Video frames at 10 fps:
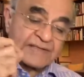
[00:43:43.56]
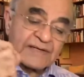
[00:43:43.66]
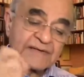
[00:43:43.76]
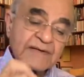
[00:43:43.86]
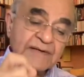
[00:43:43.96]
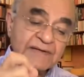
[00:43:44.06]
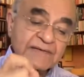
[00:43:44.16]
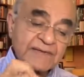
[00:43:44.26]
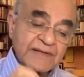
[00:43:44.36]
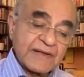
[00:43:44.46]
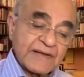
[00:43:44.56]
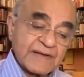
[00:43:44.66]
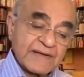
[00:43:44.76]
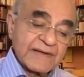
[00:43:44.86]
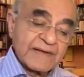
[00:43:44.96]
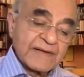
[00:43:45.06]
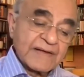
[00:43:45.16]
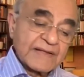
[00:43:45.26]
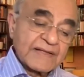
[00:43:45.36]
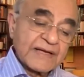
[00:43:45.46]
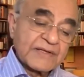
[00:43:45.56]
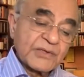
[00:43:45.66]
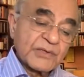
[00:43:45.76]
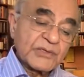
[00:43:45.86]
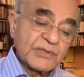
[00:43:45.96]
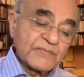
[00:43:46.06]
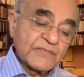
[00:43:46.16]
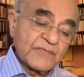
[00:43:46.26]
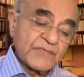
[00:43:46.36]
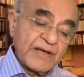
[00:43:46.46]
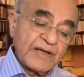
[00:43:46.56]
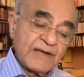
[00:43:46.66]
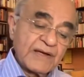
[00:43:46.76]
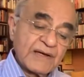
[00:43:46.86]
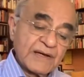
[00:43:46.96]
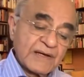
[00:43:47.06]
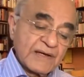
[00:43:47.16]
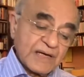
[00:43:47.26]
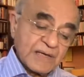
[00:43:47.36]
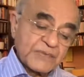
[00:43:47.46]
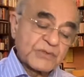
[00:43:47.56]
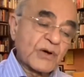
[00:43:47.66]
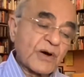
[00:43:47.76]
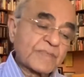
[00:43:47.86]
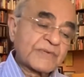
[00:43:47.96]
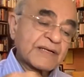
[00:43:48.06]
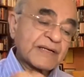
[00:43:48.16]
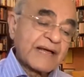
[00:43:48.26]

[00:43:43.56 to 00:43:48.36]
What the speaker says: the critical thing, that you should feel absorbed.